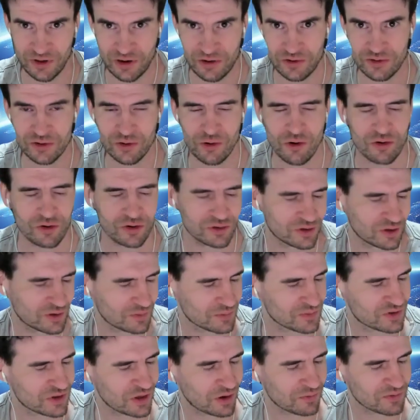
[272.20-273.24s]
talk to
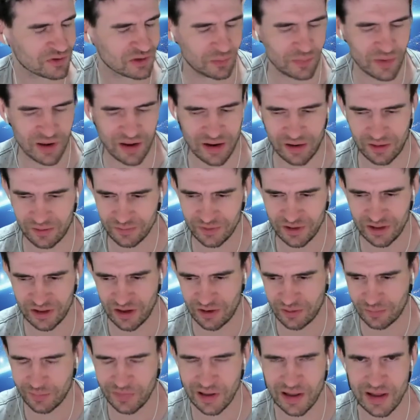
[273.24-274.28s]
themselves about,
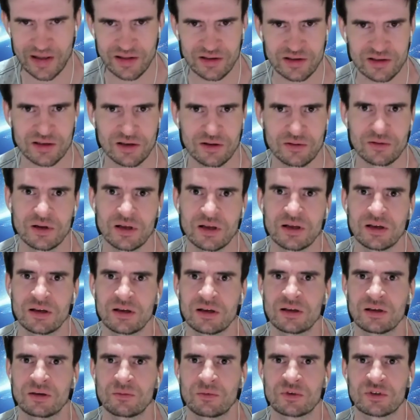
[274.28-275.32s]
plans and
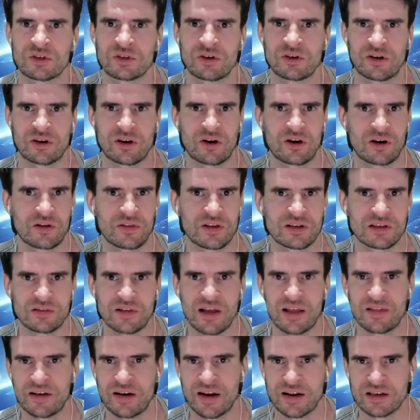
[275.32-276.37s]
what's going on and this and
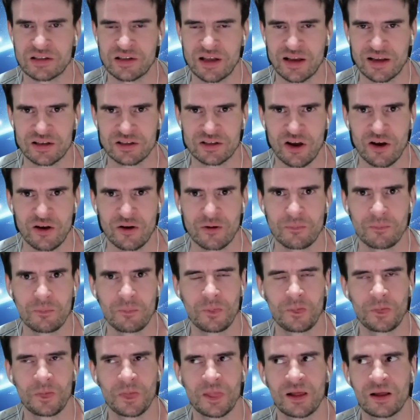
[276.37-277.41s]
that, the next thing. So
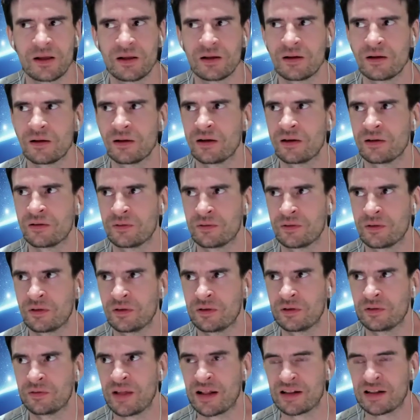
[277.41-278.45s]

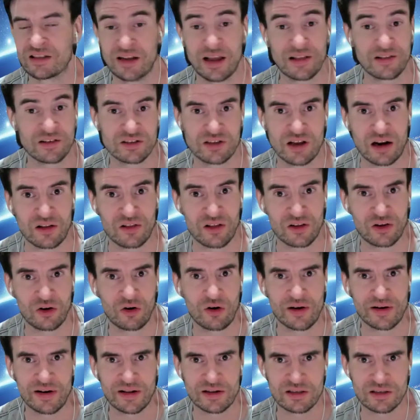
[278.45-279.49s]
that's the other side of the
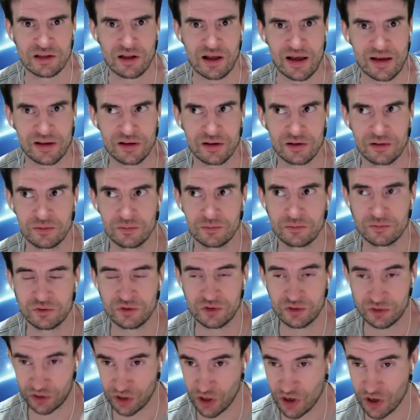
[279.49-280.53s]
coin. It's like
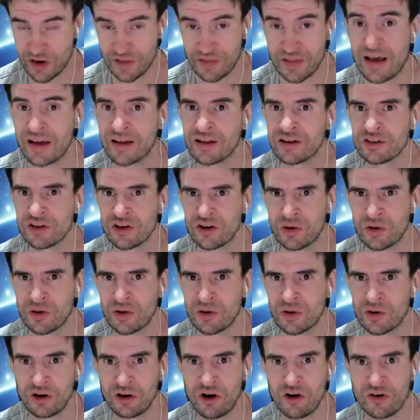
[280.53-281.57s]
turning that internal
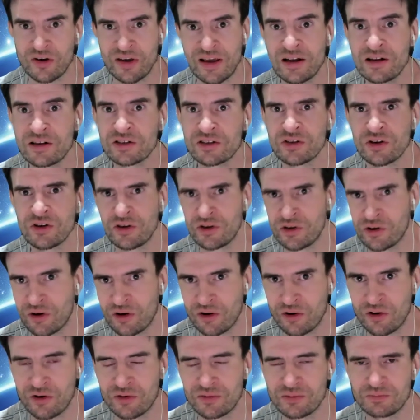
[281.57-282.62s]
monologue into
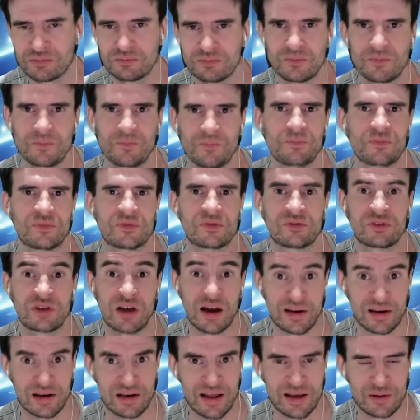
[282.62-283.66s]
your
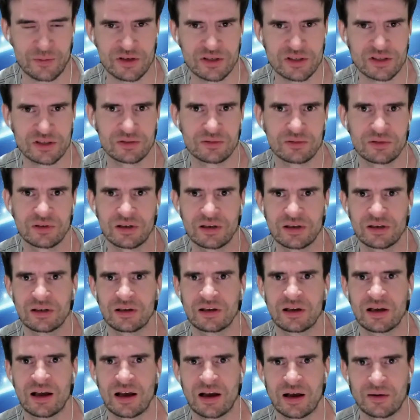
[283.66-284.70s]
target language,
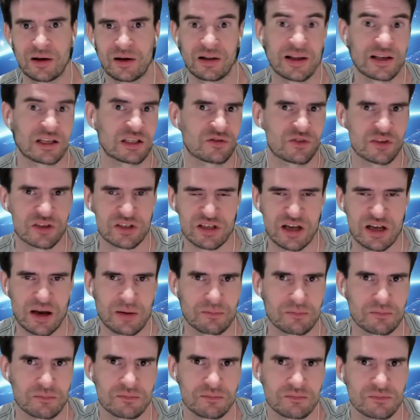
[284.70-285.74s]
at least for
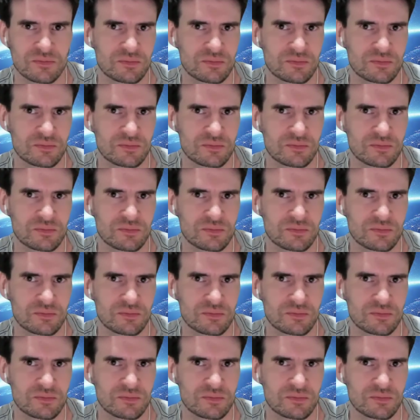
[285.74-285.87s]
some